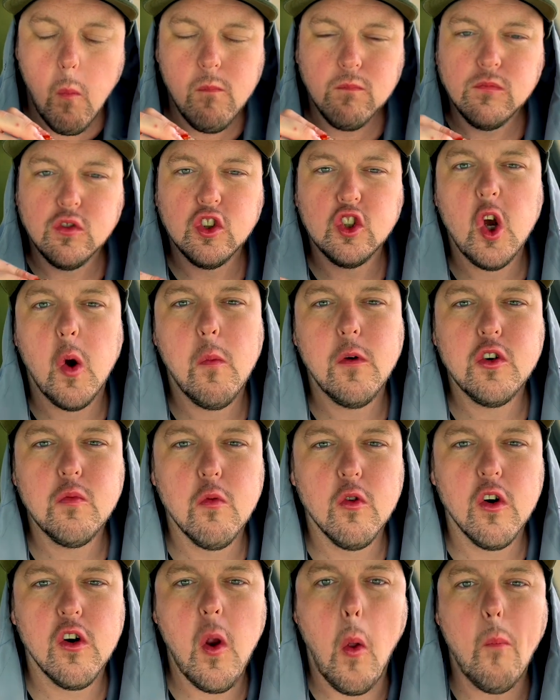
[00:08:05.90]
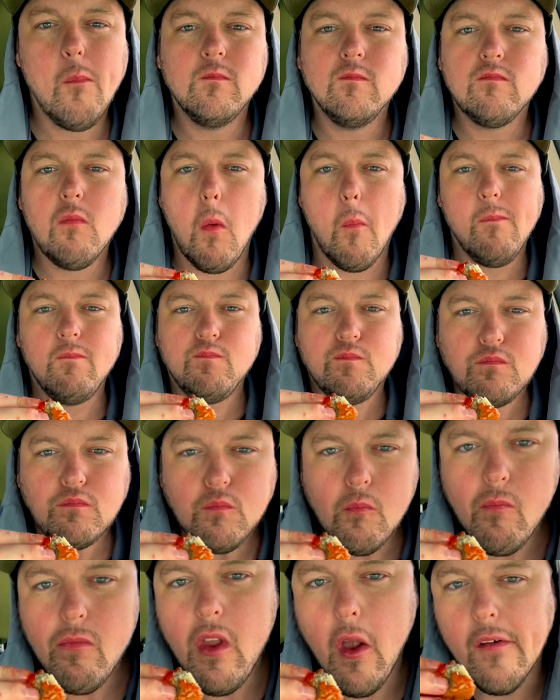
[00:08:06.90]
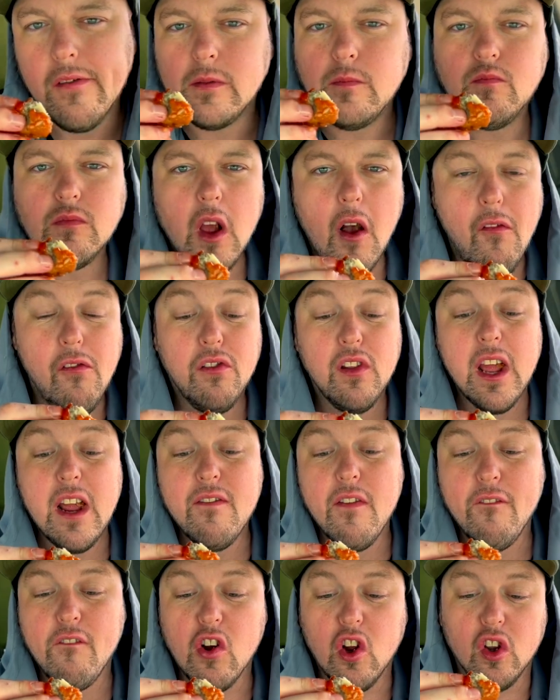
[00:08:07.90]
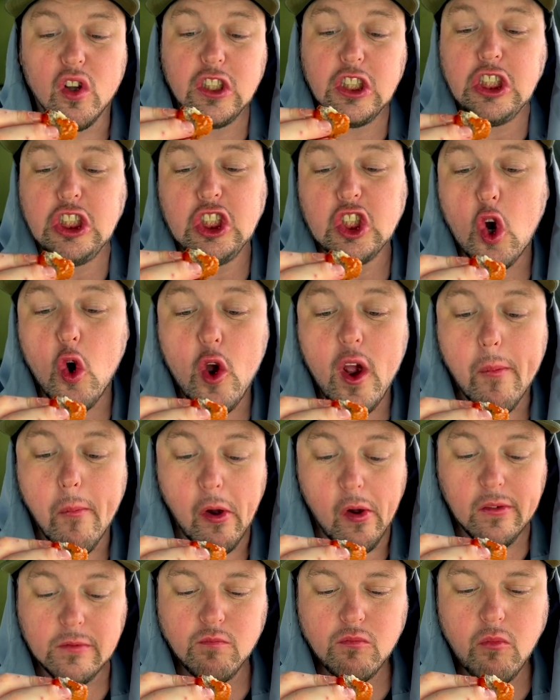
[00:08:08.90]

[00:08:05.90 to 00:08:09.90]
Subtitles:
so much more flavorful and enjoyable.